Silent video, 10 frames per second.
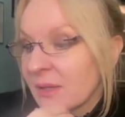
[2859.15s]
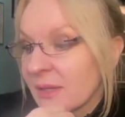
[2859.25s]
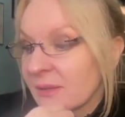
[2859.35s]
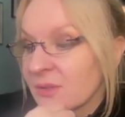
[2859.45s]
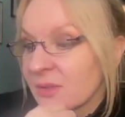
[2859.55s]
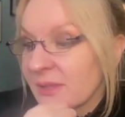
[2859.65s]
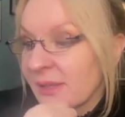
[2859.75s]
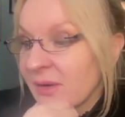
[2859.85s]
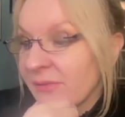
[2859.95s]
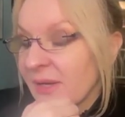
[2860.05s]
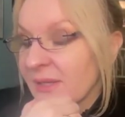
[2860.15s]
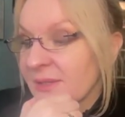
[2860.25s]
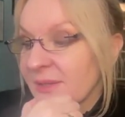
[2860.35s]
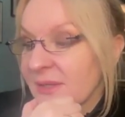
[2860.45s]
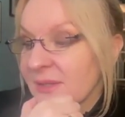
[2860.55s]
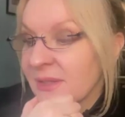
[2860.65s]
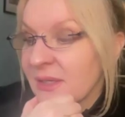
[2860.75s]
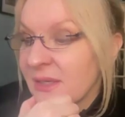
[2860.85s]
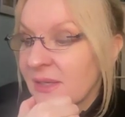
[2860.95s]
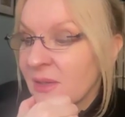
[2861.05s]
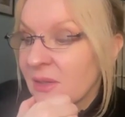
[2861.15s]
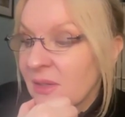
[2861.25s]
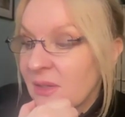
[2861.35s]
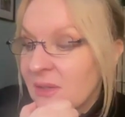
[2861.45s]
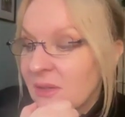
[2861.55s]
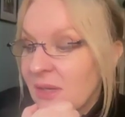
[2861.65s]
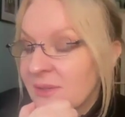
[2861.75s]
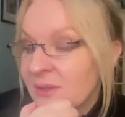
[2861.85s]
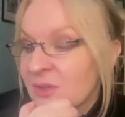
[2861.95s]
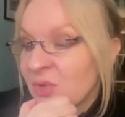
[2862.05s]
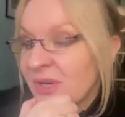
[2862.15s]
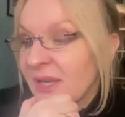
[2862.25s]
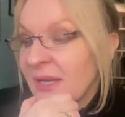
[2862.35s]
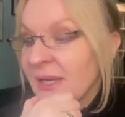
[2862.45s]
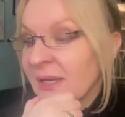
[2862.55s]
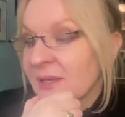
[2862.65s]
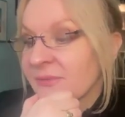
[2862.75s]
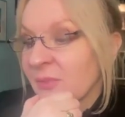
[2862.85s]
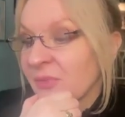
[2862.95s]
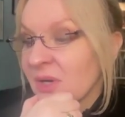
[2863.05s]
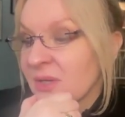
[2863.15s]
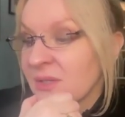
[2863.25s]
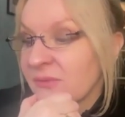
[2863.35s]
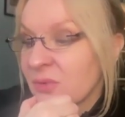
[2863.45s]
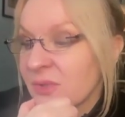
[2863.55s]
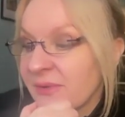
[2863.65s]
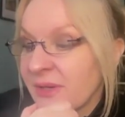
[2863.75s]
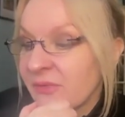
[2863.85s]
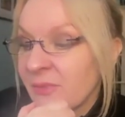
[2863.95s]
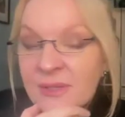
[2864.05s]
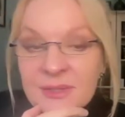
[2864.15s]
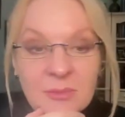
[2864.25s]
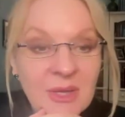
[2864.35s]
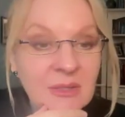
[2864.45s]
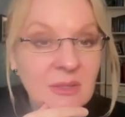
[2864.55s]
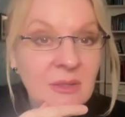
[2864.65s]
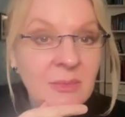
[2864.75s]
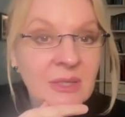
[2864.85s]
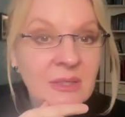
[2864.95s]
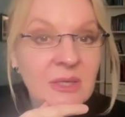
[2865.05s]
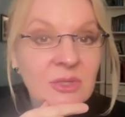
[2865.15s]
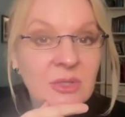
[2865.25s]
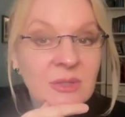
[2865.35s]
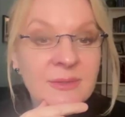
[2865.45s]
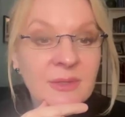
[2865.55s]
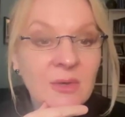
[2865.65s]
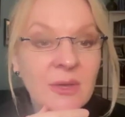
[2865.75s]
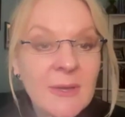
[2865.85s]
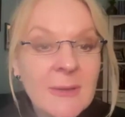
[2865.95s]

Kat's just clarified that the healing, Sunday morning healing, lasts from 30 to 45 minutes, depending on the meditations. So